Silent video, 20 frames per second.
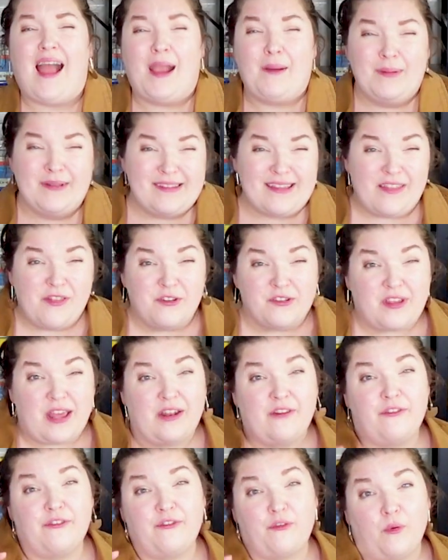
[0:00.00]
I would say there's kind
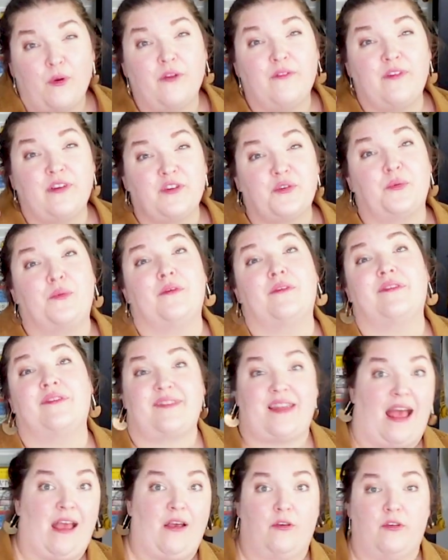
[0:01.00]
of 4 visual
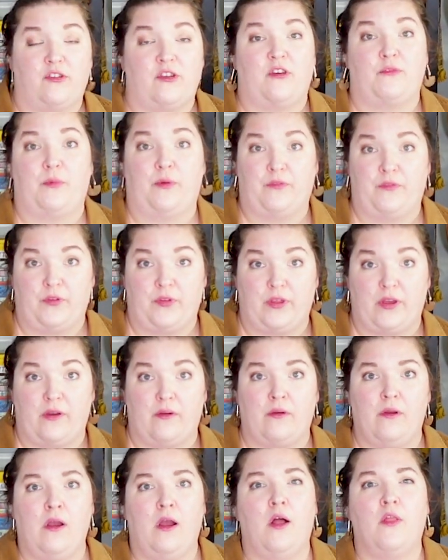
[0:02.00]
styles of portfolio.
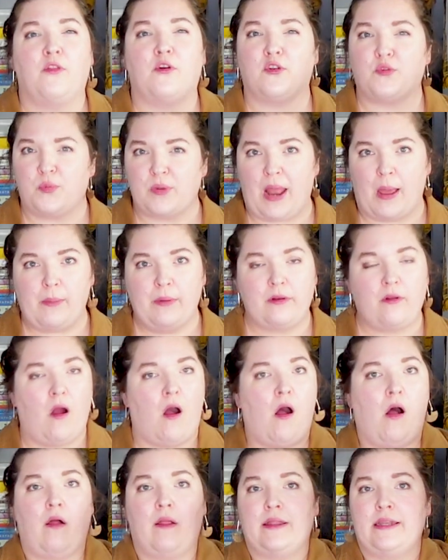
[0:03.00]
There's what I would call